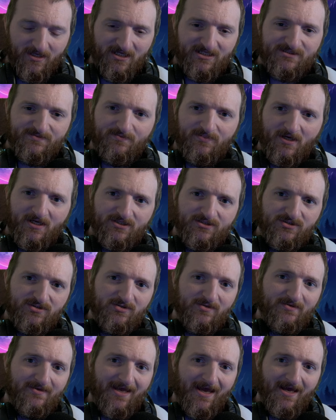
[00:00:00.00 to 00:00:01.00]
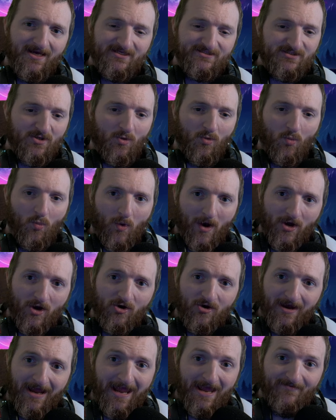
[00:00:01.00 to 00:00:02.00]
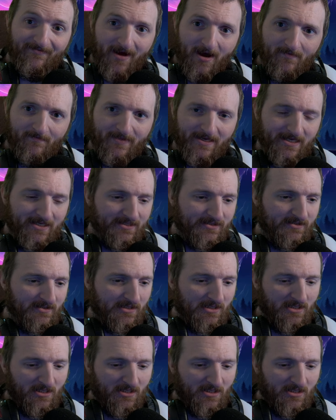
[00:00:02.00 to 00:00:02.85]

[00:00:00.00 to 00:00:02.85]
to explain to you guys where have I been.